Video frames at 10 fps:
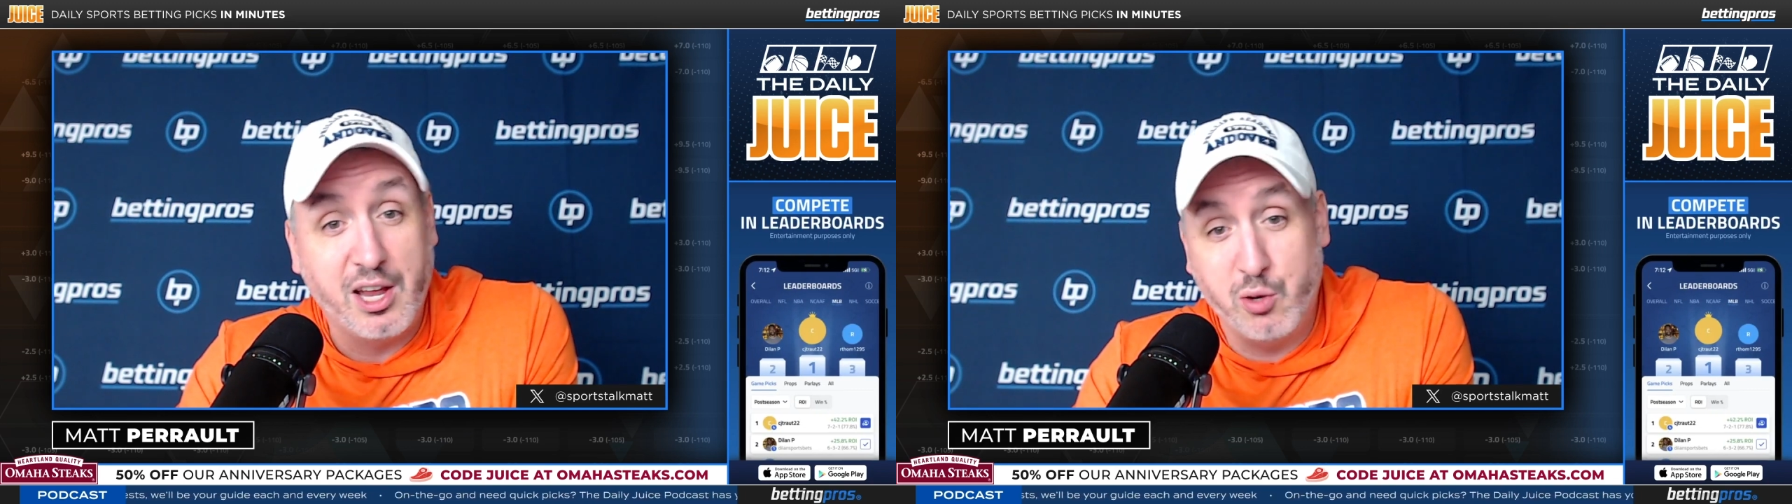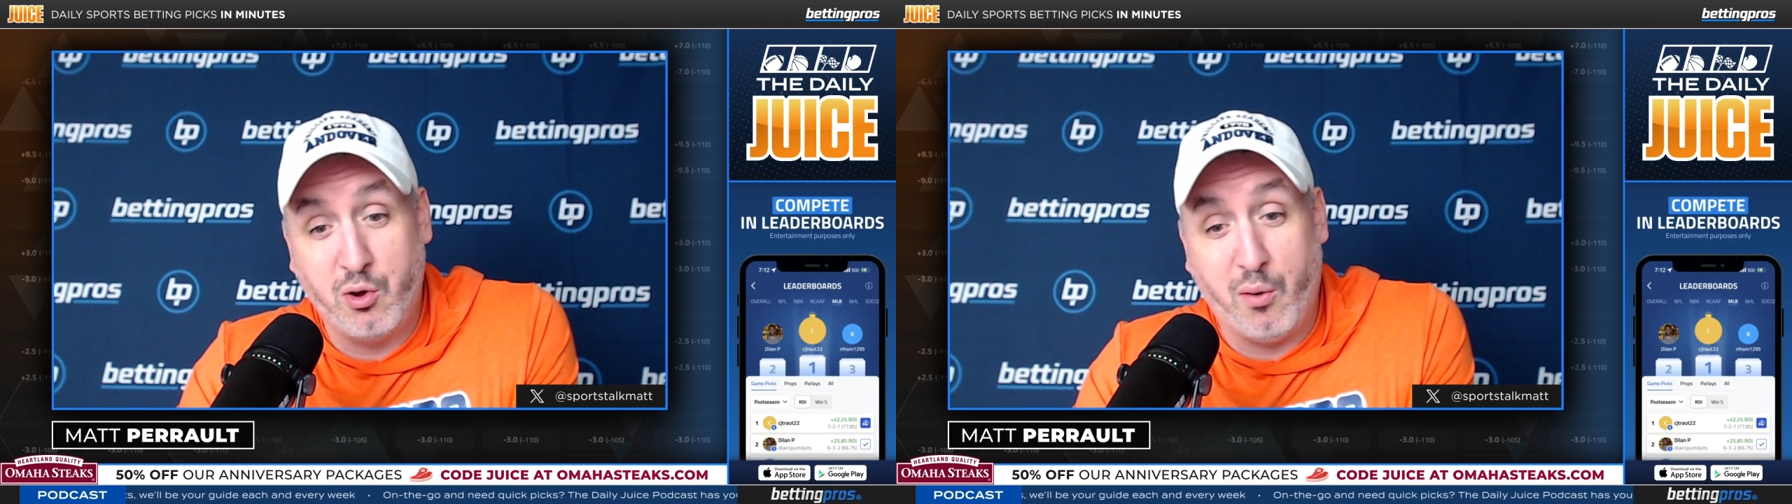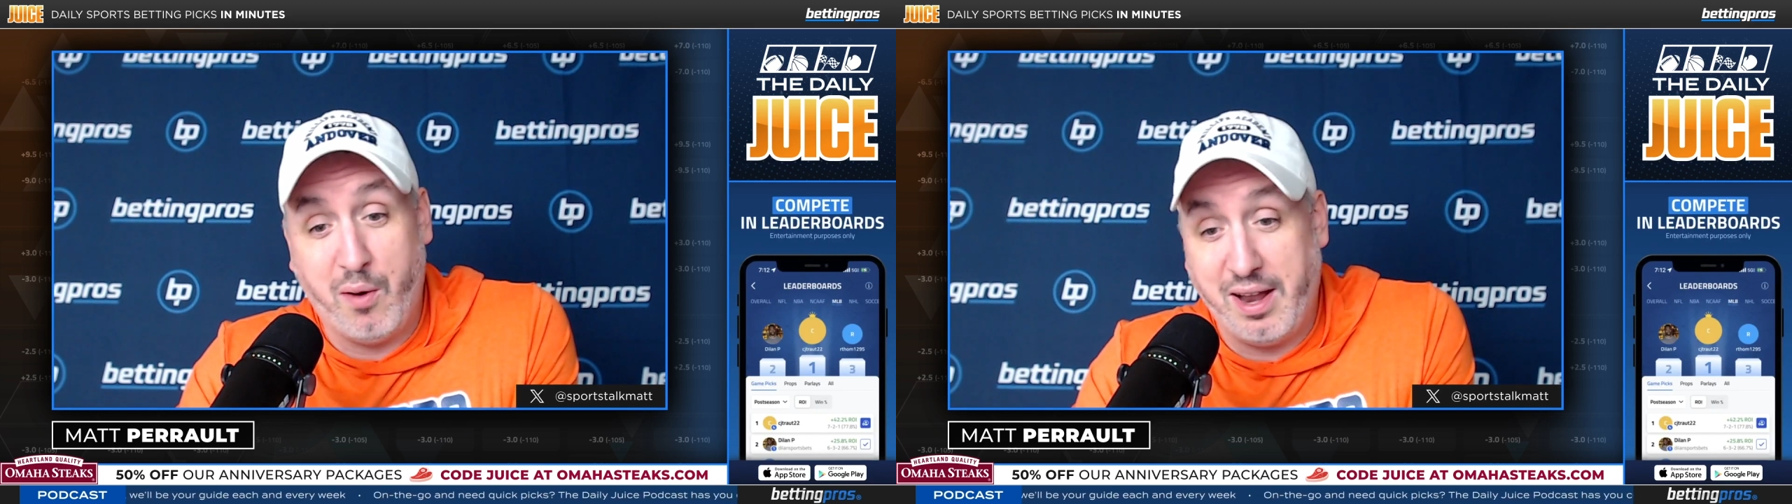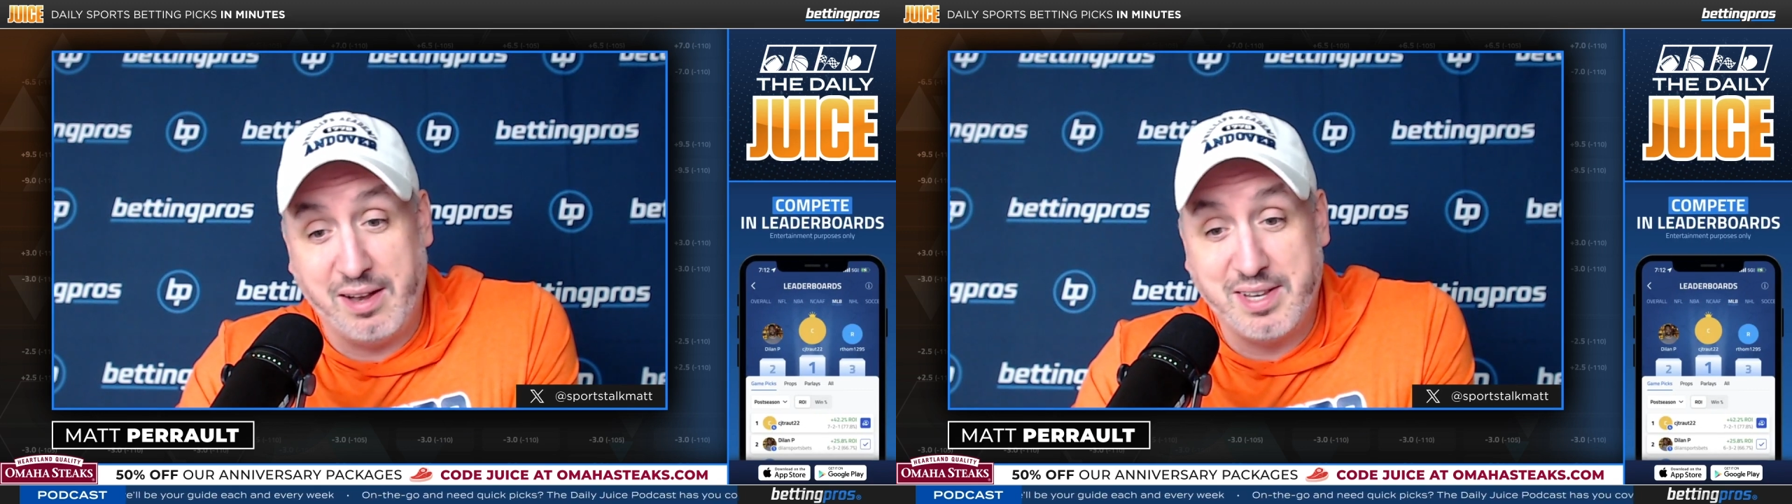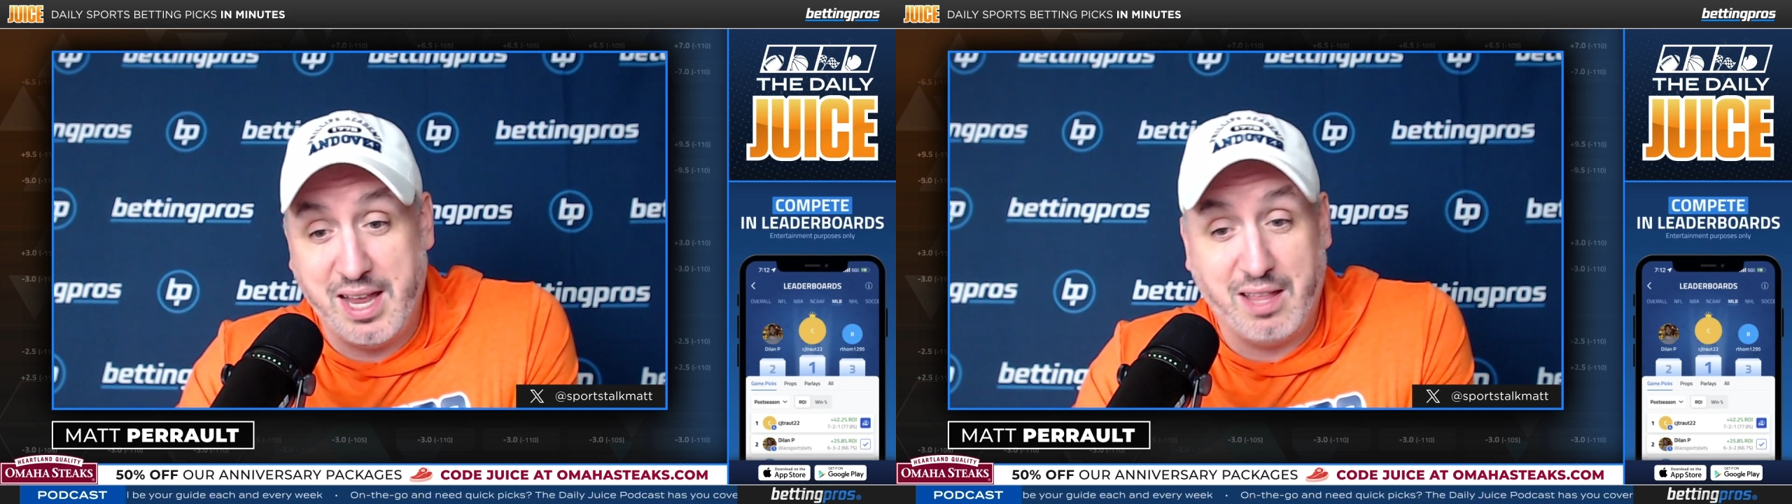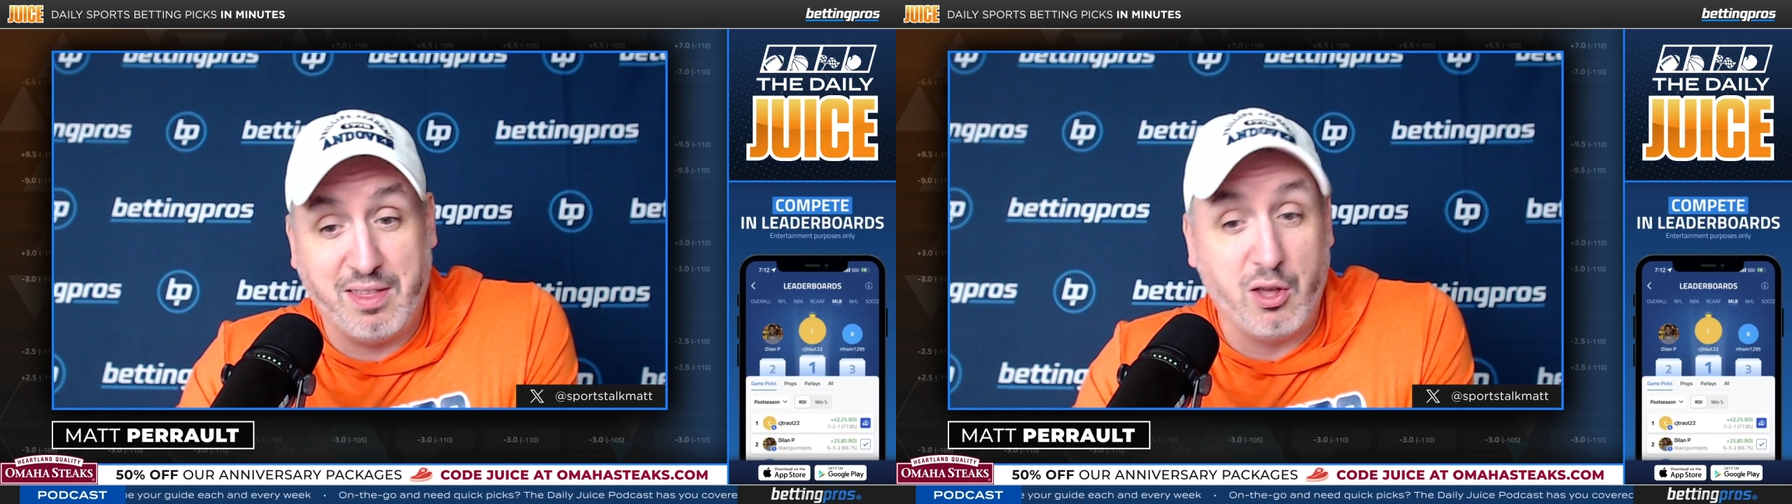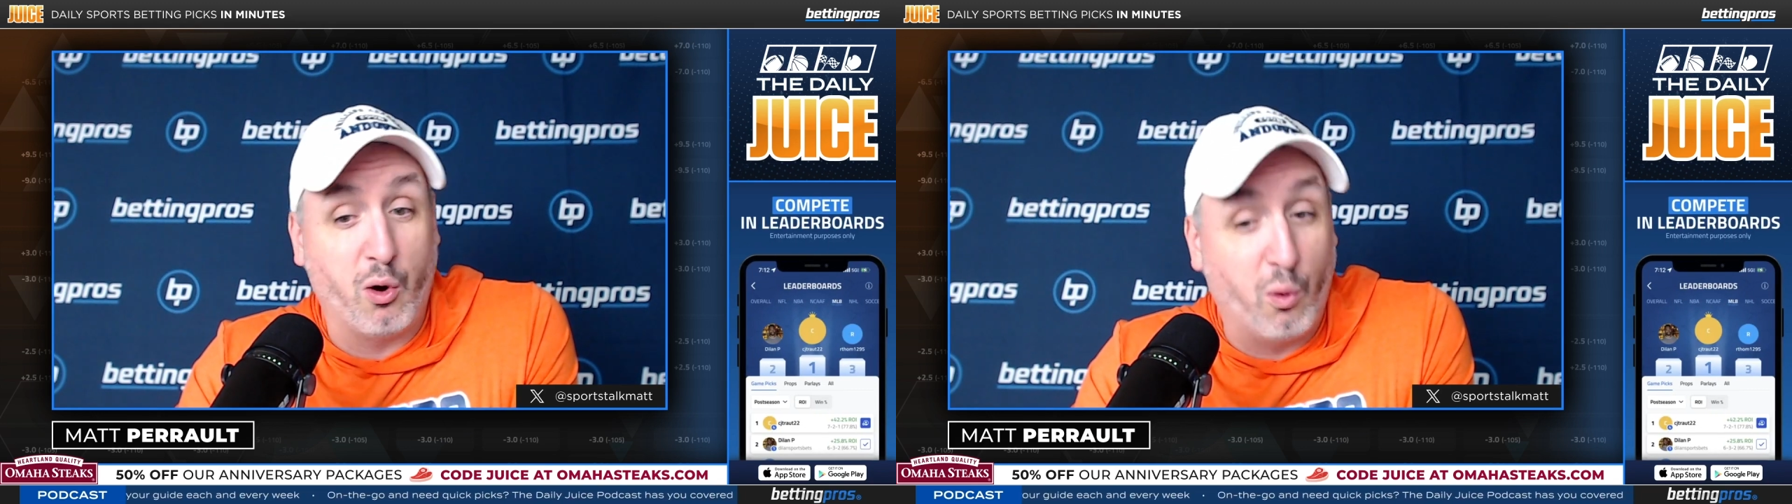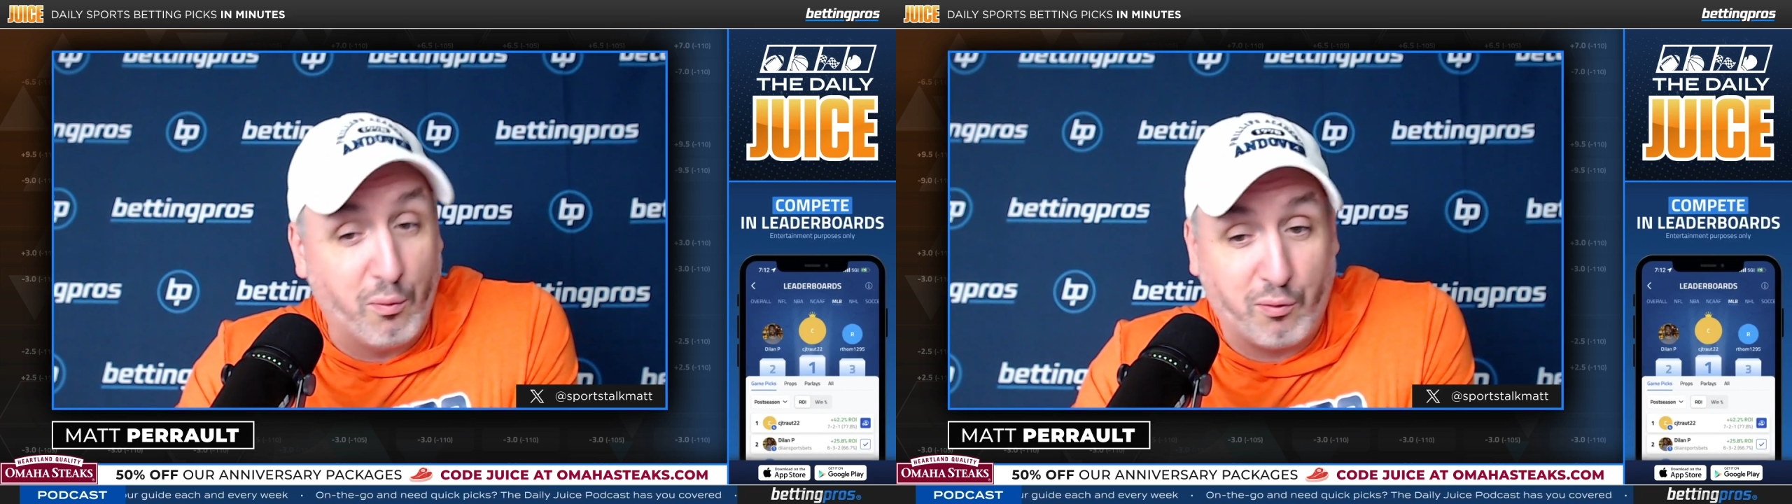you can go ahead and take the
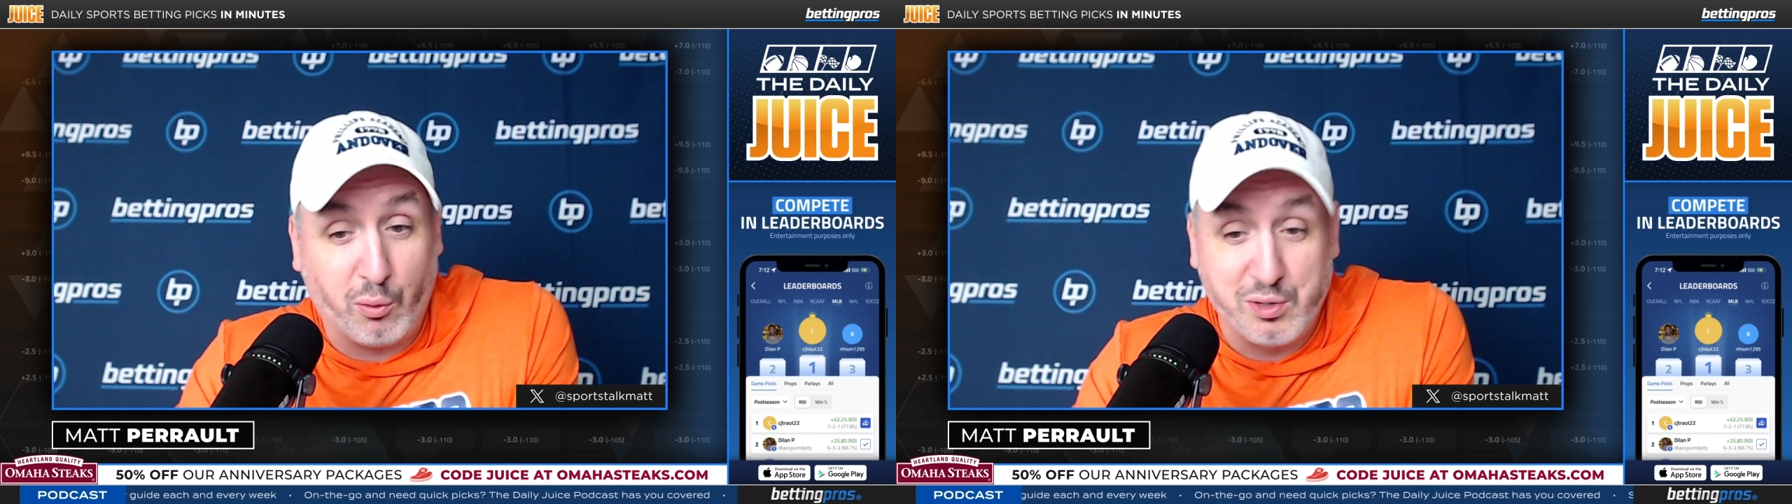over,